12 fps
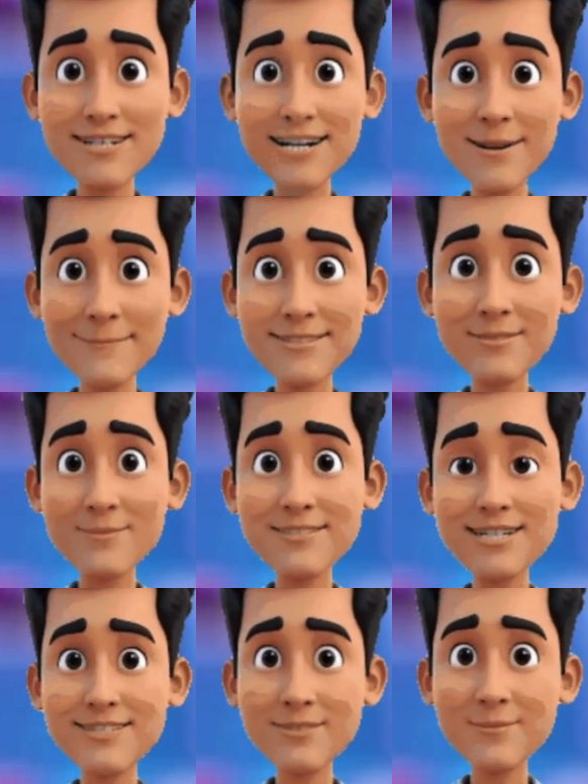
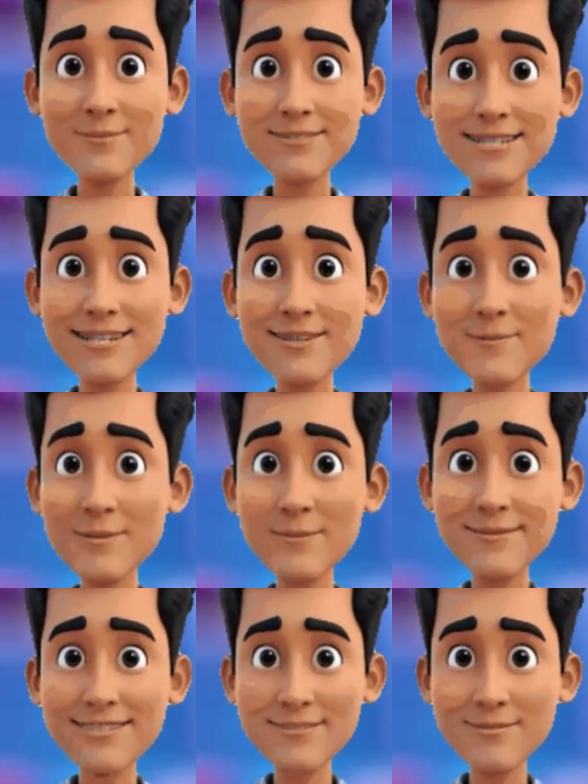prostatitis.
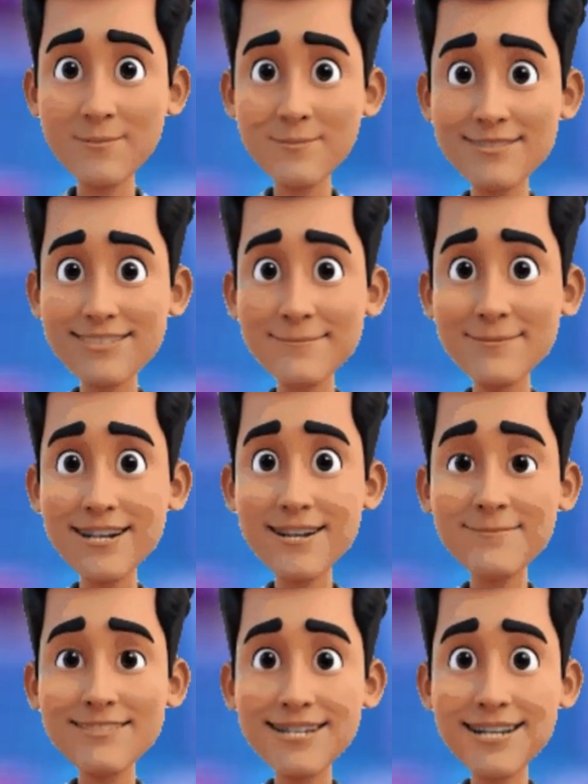Treatment
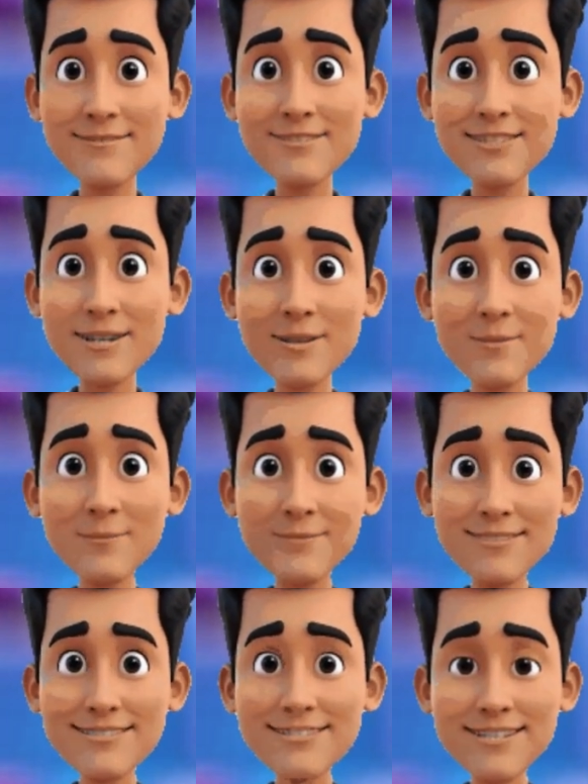includes
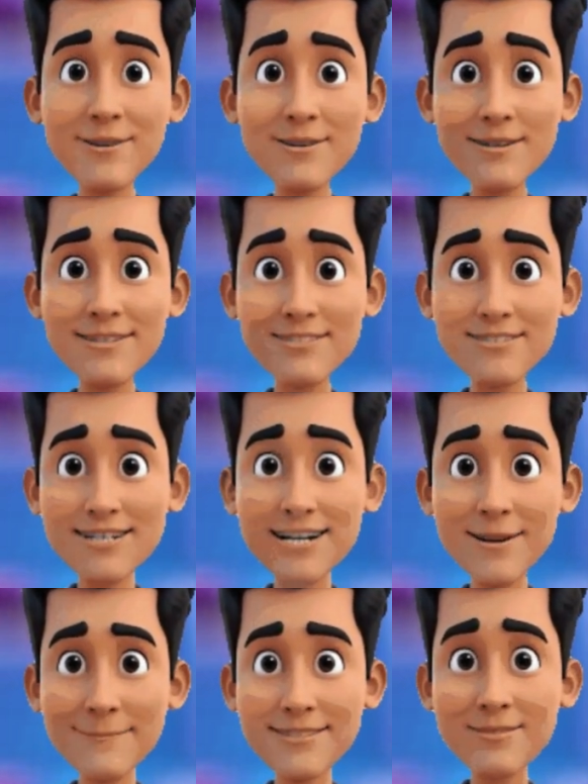intravenous antibiotics
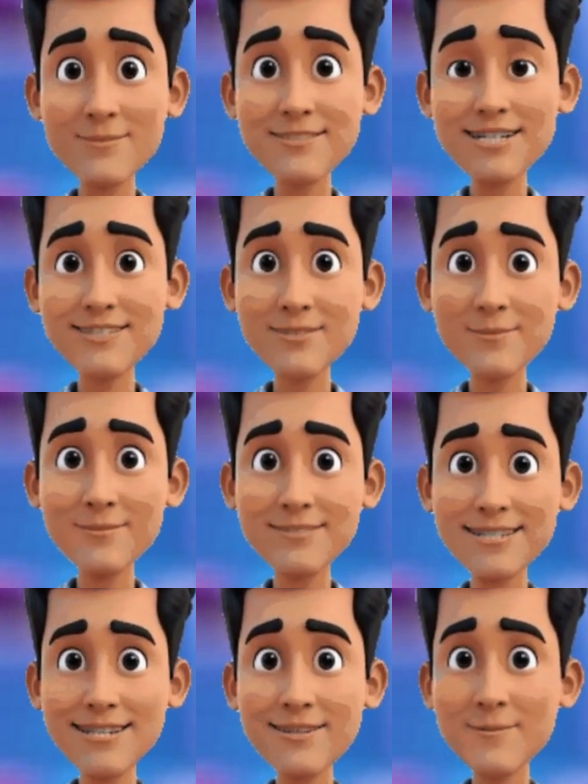if the infection is
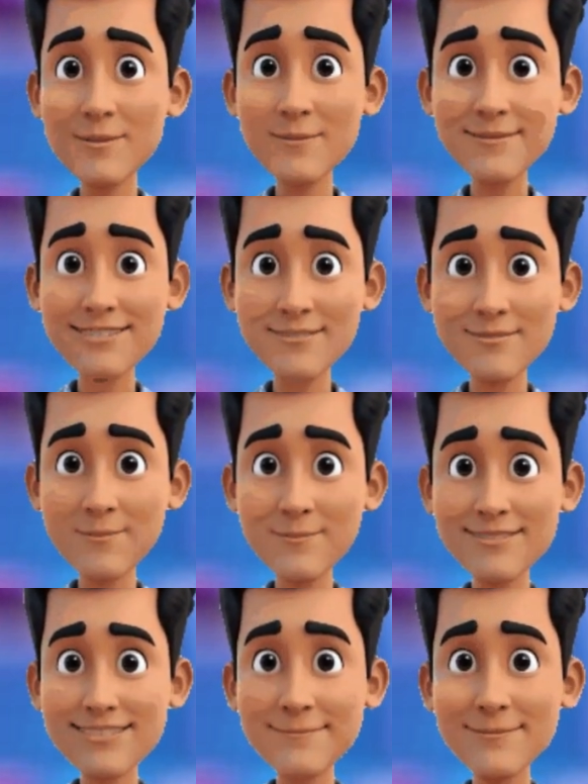severe,
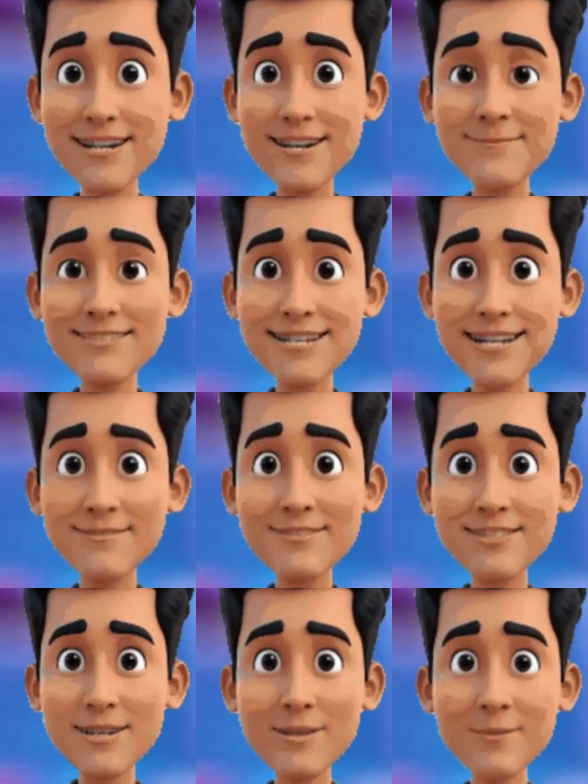oral
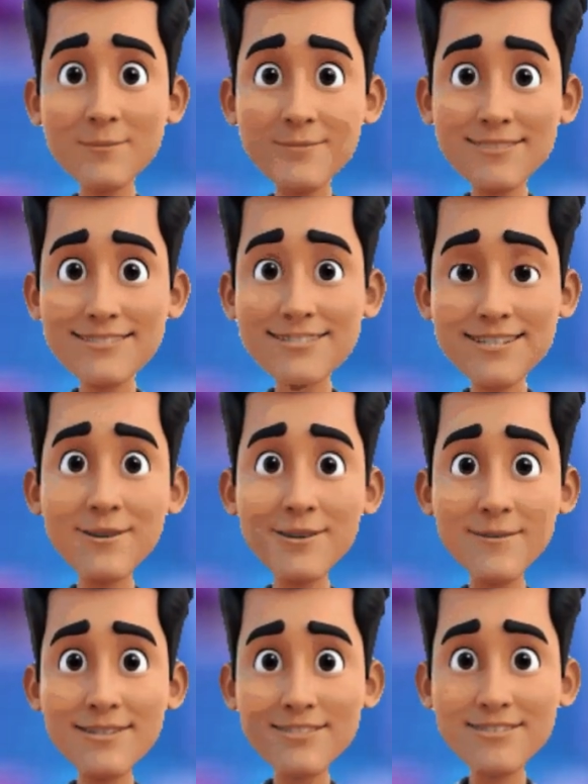antibiotics like
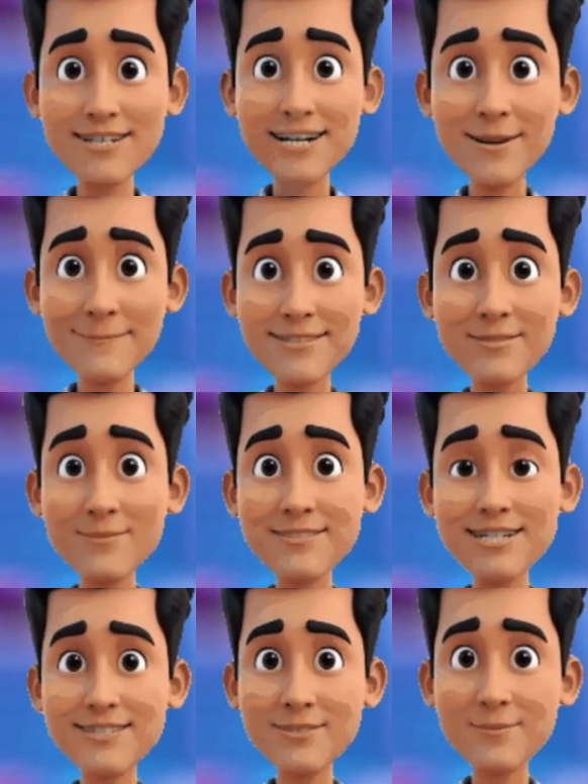Ciprofloxacin or
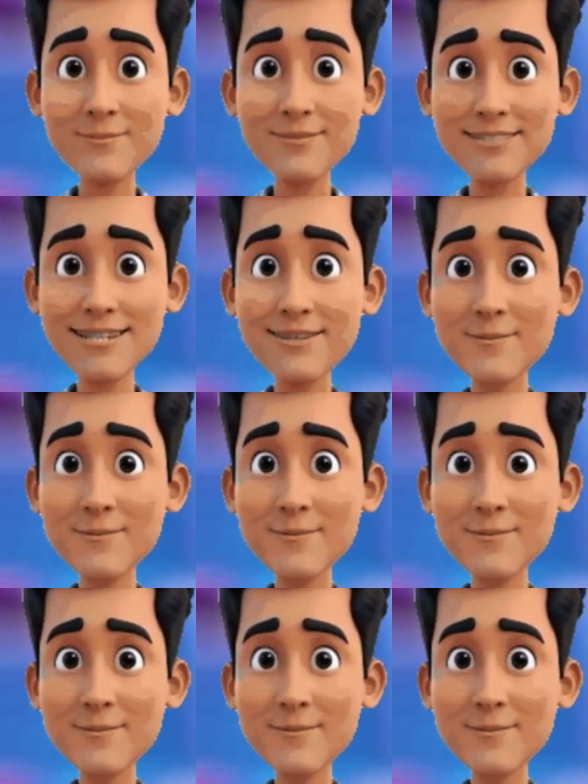levofloxacin,